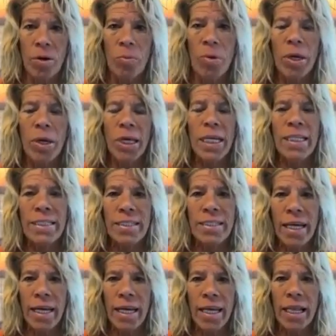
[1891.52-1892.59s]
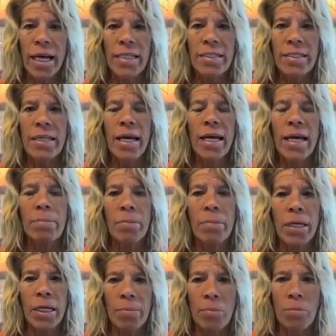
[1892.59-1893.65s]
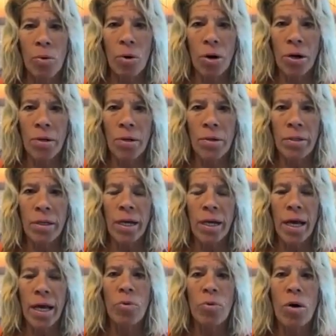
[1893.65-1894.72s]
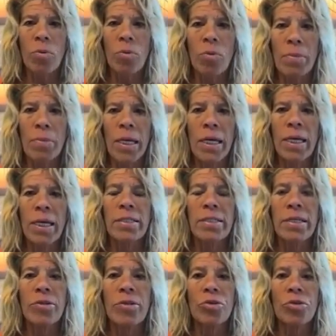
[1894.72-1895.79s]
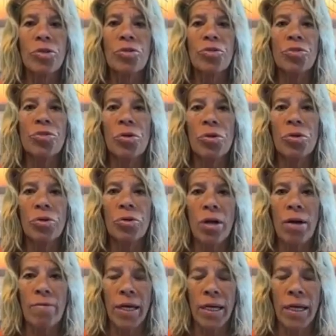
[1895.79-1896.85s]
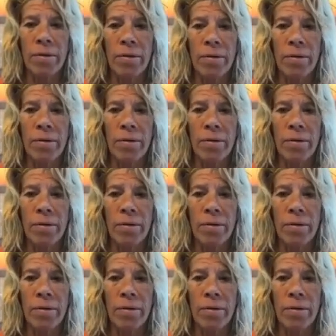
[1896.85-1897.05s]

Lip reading: we can say less and mean more. And what we mean is either neutral or loving,